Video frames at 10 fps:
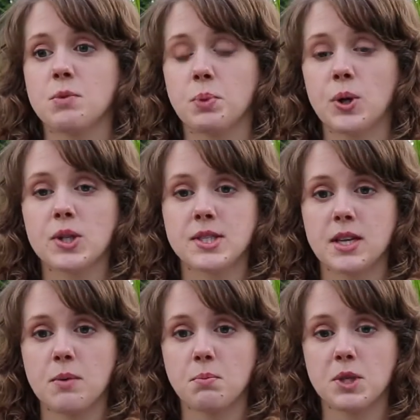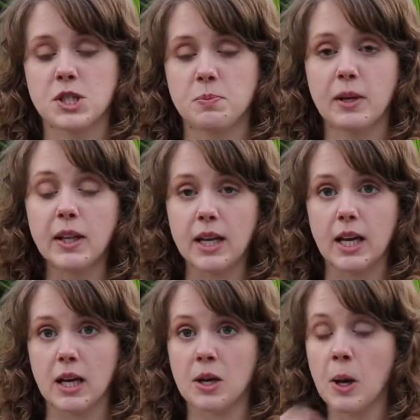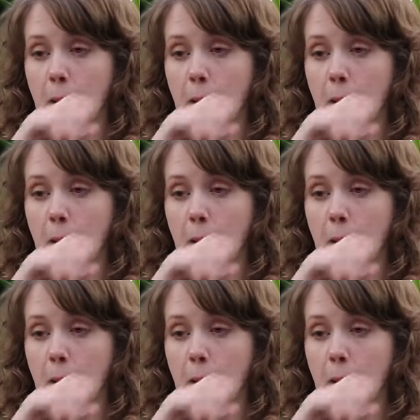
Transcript: put some spilling